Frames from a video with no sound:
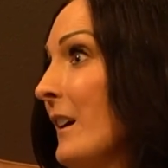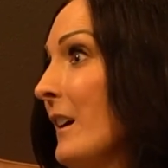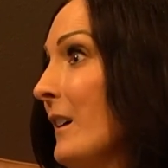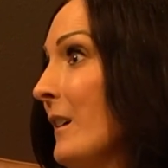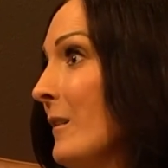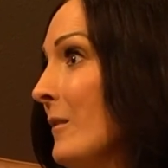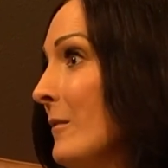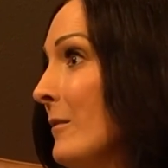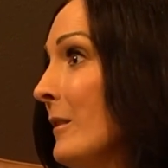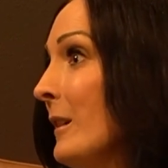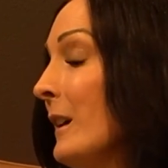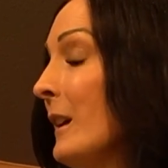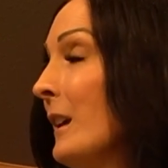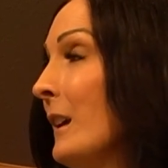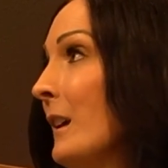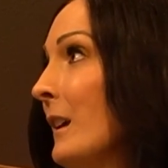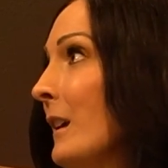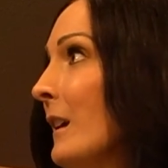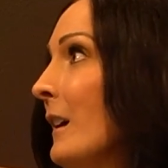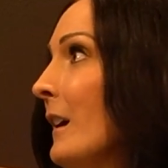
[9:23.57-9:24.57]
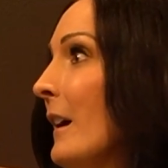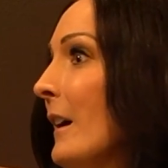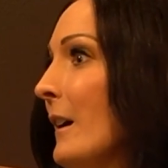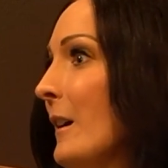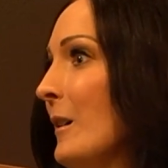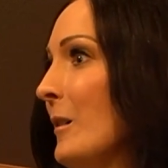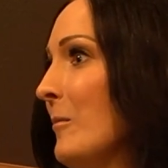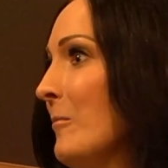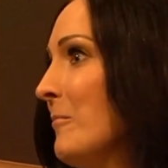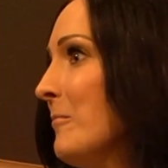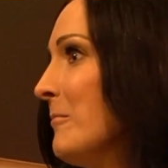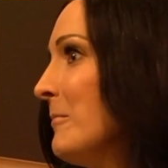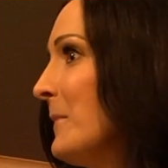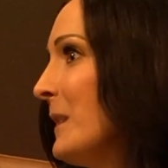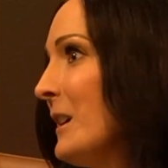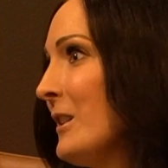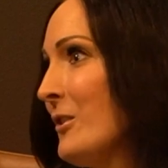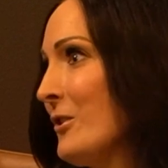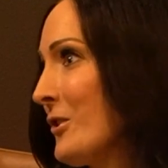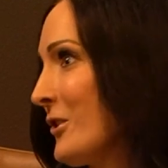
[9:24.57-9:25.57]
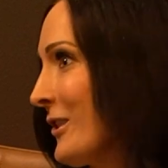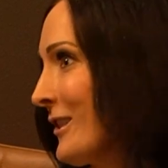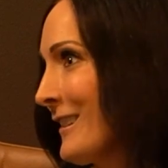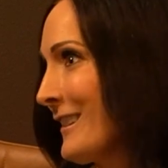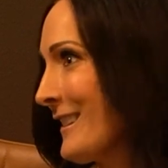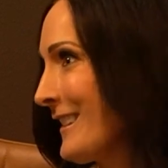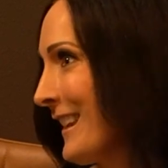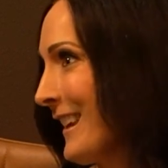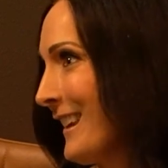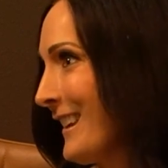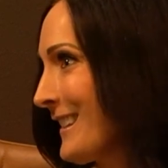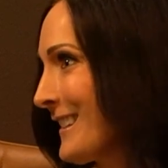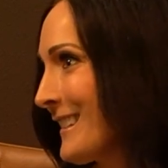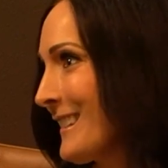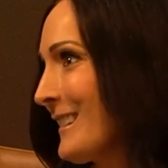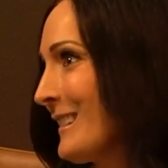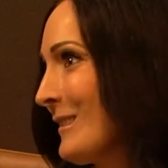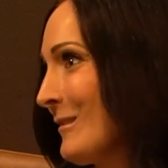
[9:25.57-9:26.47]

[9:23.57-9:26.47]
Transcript: of insurance things.